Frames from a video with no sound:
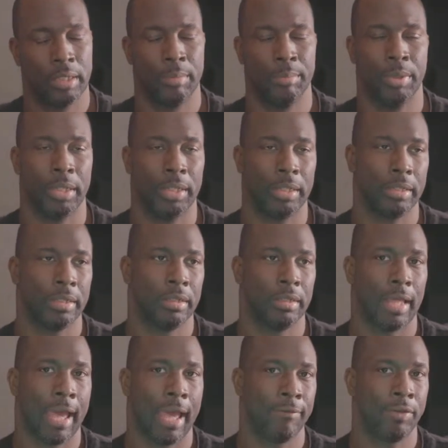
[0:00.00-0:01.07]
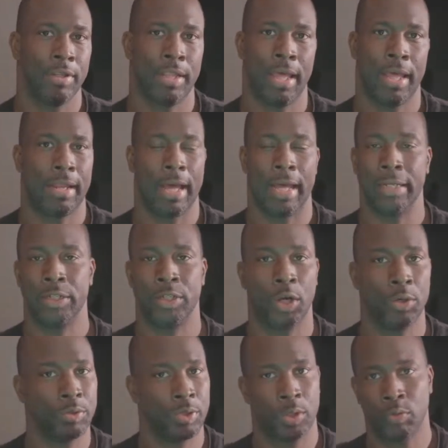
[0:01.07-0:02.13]
but after that, I
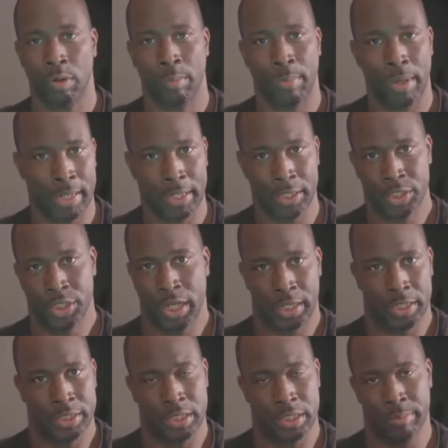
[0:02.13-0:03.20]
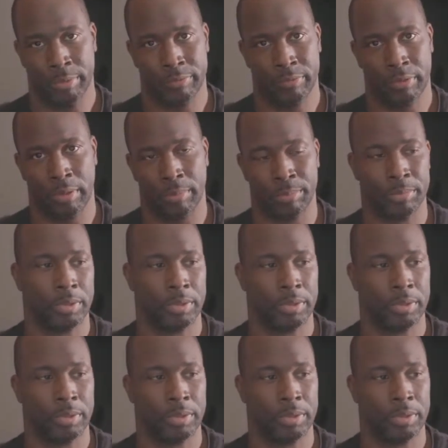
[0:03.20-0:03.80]
don't know where my next check is coming from.